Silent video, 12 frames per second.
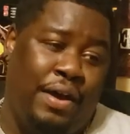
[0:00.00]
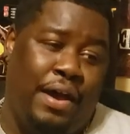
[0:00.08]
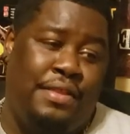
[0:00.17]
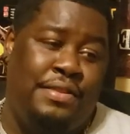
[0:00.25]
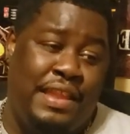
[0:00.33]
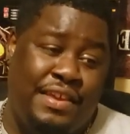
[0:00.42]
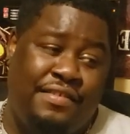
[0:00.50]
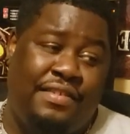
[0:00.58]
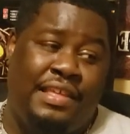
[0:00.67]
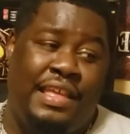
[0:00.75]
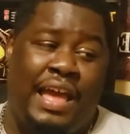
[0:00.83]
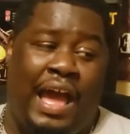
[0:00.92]

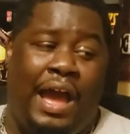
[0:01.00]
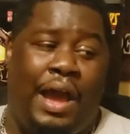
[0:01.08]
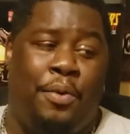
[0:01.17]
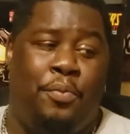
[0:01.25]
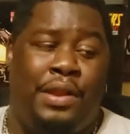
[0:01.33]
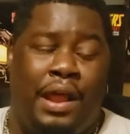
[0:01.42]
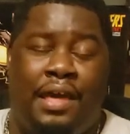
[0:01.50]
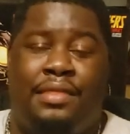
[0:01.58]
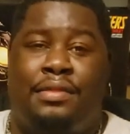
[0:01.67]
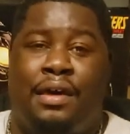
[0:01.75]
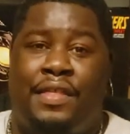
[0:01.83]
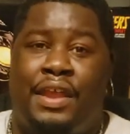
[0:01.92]
initially when I
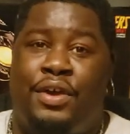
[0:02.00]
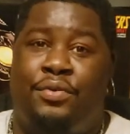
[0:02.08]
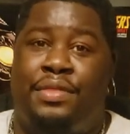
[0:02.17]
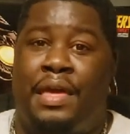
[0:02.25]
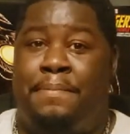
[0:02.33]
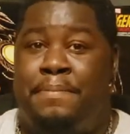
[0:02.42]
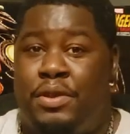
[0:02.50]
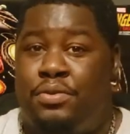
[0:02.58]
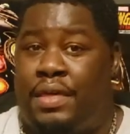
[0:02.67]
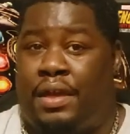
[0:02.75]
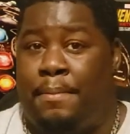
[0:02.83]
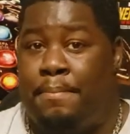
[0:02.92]
thought that it was a
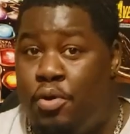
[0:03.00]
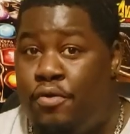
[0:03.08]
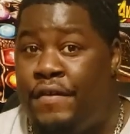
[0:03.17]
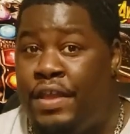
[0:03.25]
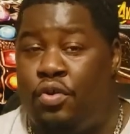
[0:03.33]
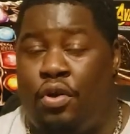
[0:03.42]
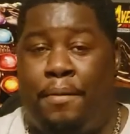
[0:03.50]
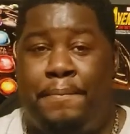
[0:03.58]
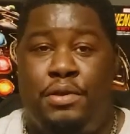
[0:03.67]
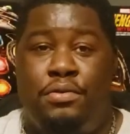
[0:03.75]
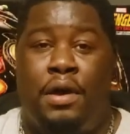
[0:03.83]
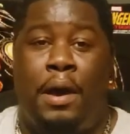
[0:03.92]
music movie or a
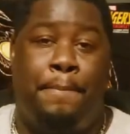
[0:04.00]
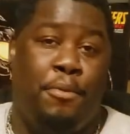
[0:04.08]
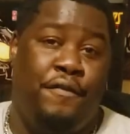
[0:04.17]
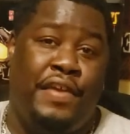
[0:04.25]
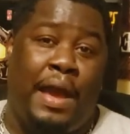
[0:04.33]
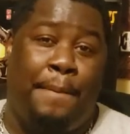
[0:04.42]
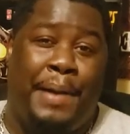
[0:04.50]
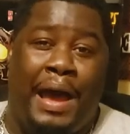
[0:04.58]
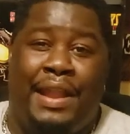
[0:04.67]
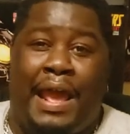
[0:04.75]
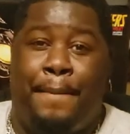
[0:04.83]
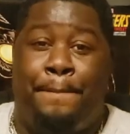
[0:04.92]
movie
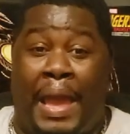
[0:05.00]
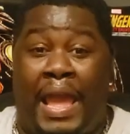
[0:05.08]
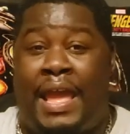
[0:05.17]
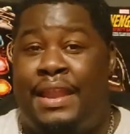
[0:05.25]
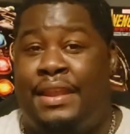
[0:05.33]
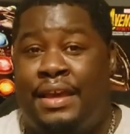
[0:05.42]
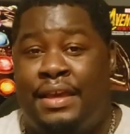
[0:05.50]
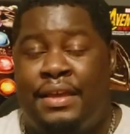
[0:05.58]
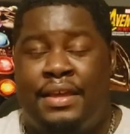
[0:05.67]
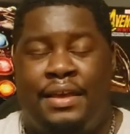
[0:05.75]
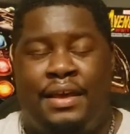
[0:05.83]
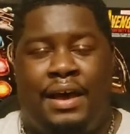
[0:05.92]
about a band,
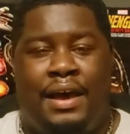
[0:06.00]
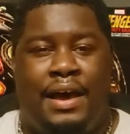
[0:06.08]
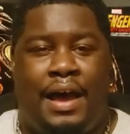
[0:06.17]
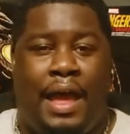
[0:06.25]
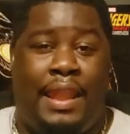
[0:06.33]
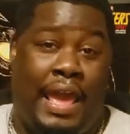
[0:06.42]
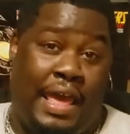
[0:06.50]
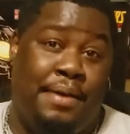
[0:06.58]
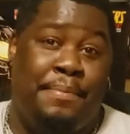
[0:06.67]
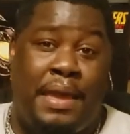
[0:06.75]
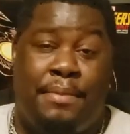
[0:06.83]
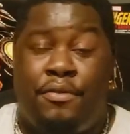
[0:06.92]
an
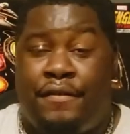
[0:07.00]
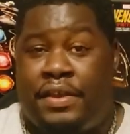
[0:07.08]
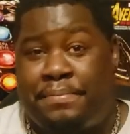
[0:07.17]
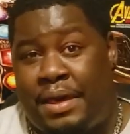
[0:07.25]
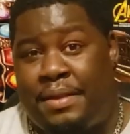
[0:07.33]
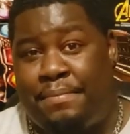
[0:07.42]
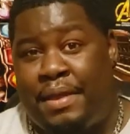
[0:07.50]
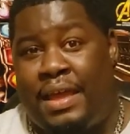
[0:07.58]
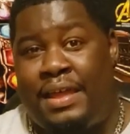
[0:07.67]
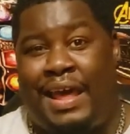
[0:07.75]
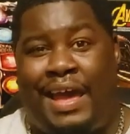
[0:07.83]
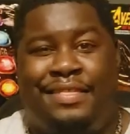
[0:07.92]
anime movie about a
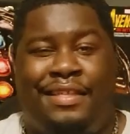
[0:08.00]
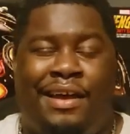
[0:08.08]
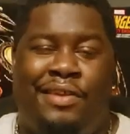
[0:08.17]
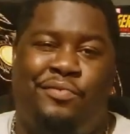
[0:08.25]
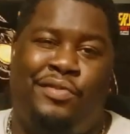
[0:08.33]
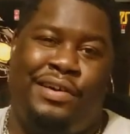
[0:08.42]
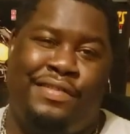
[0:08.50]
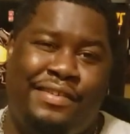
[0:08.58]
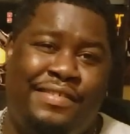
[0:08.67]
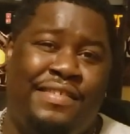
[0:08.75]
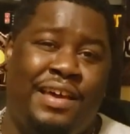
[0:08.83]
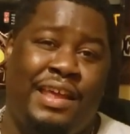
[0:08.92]
band, I thought, well,
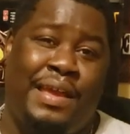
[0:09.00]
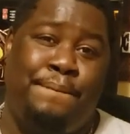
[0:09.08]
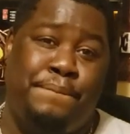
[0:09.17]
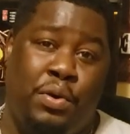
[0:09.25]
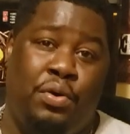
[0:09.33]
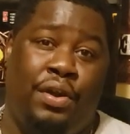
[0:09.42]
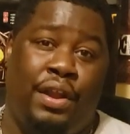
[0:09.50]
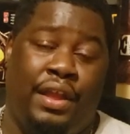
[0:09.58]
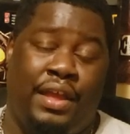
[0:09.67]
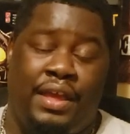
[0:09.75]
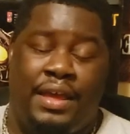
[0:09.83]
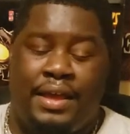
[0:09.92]
this is going to get boring.
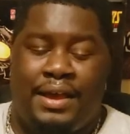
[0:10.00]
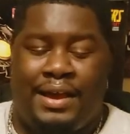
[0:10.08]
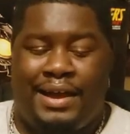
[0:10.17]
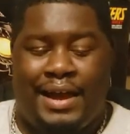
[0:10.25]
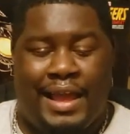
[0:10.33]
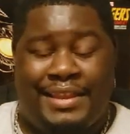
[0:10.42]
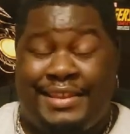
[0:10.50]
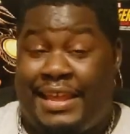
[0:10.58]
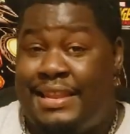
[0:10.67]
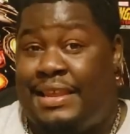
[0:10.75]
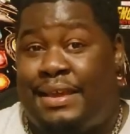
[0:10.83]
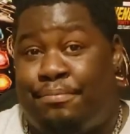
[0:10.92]
It
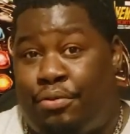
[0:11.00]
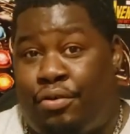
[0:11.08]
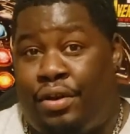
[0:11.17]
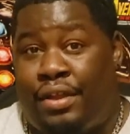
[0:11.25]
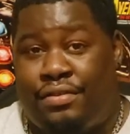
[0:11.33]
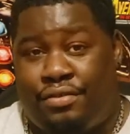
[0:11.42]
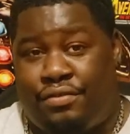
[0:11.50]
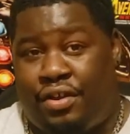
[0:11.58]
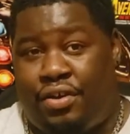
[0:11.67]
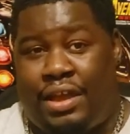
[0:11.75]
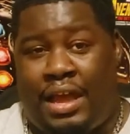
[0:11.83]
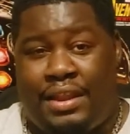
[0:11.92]
didn't get boring. There was
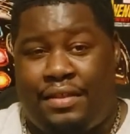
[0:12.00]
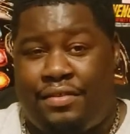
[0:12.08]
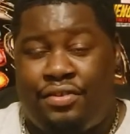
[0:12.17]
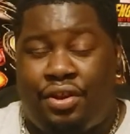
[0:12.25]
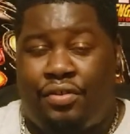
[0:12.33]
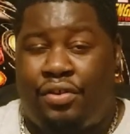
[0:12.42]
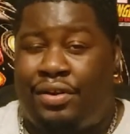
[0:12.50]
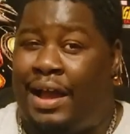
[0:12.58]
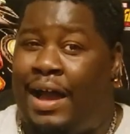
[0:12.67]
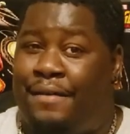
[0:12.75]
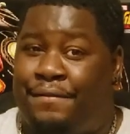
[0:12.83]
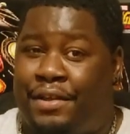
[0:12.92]
all kinds of, little
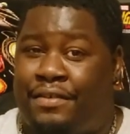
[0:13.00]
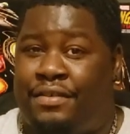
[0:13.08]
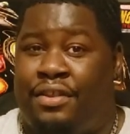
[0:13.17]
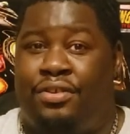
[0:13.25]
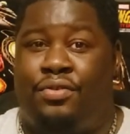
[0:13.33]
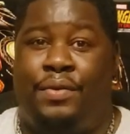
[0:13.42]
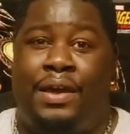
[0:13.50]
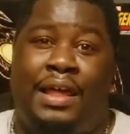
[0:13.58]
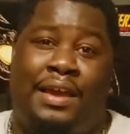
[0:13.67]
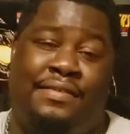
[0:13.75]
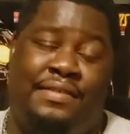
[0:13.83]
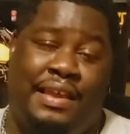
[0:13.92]
conflicts along the way.
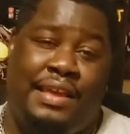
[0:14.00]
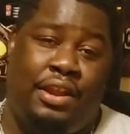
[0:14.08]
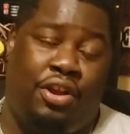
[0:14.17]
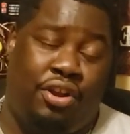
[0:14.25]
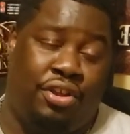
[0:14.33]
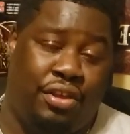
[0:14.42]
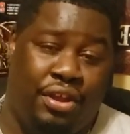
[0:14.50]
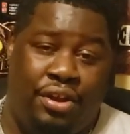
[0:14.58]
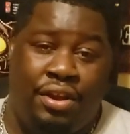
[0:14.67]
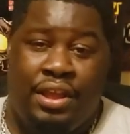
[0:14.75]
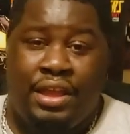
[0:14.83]
Like I said earlier,